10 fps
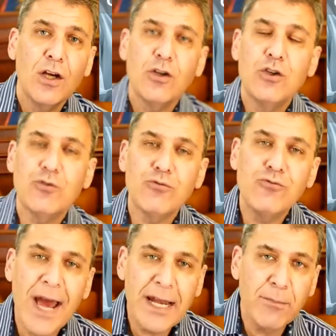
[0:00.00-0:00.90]

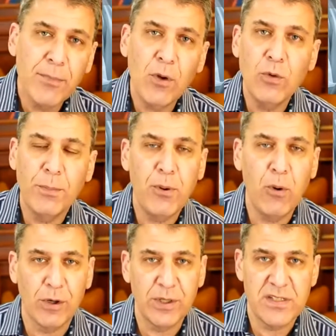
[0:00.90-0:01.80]
credible
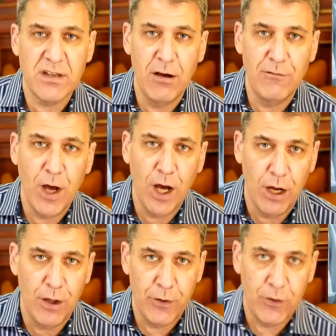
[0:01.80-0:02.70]
reports of
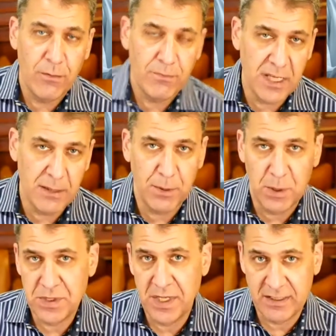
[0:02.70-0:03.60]
other
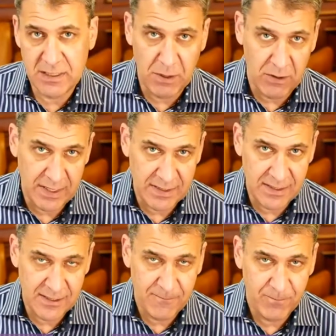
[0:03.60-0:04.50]
people's
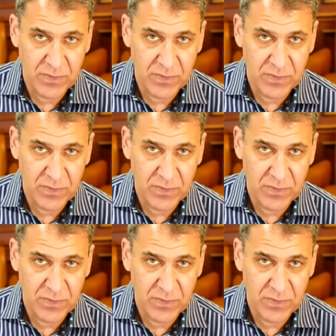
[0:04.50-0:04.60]
experiences,